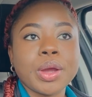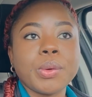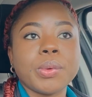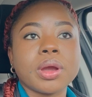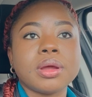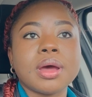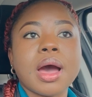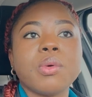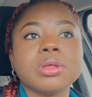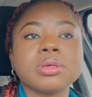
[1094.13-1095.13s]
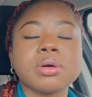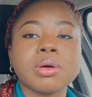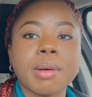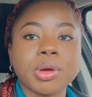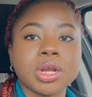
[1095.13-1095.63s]
I'm
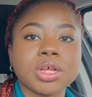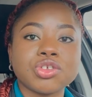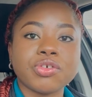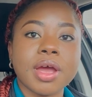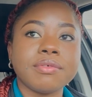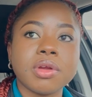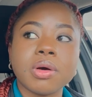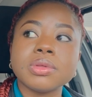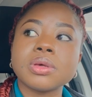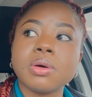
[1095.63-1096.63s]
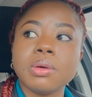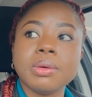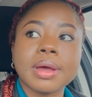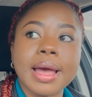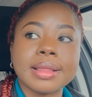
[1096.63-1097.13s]
gonna just drive now to go
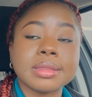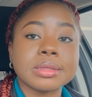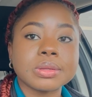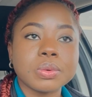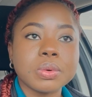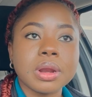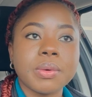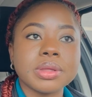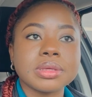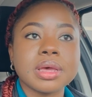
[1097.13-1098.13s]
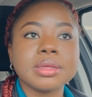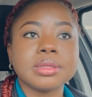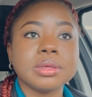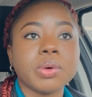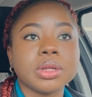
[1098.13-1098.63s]
look at the school. I want to
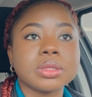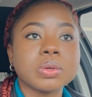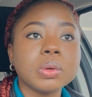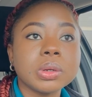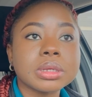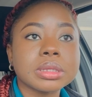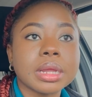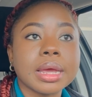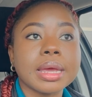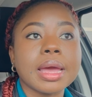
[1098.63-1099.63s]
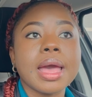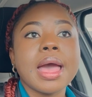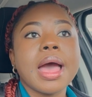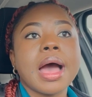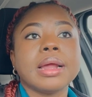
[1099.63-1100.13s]
see what the school looks like,
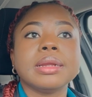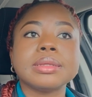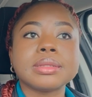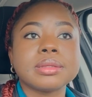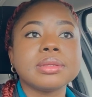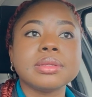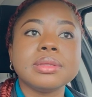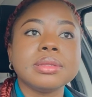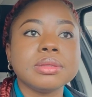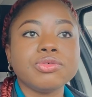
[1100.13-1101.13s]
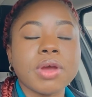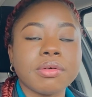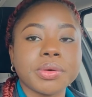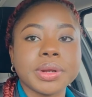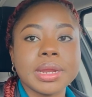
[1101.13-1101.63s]
and just drive
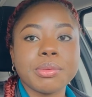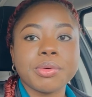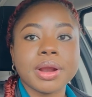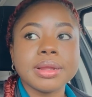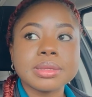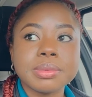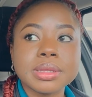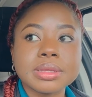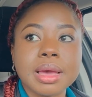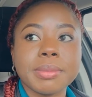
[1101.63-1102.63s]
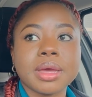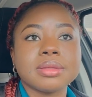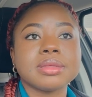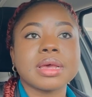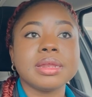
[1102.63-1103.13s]
around the neighborhood a little bit,
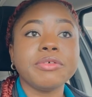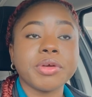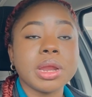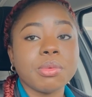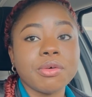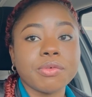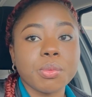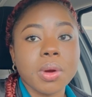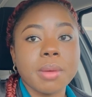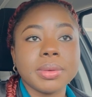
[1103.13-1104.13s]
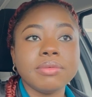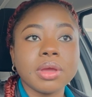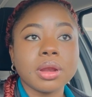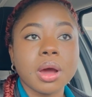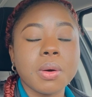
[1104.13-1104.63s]
because it's a different neighborhood from where I'm
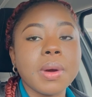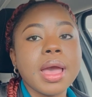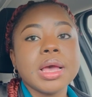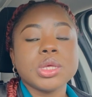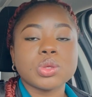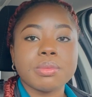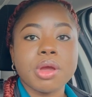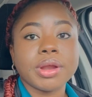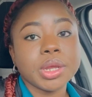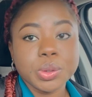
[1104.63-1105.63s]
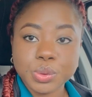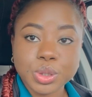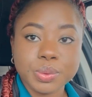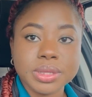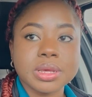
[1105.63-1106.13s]
living now. So I'm not really
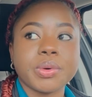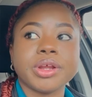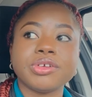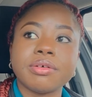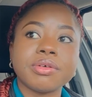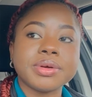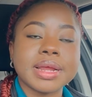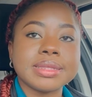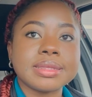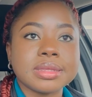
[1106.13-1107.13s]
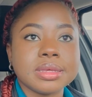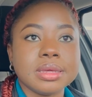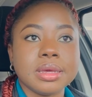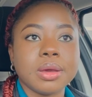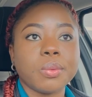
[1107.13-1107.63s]
used to it. So I want to drive around and
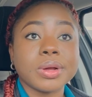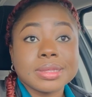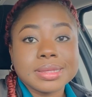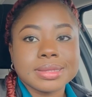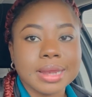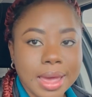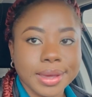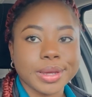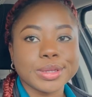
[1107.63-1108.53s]
see what it's like.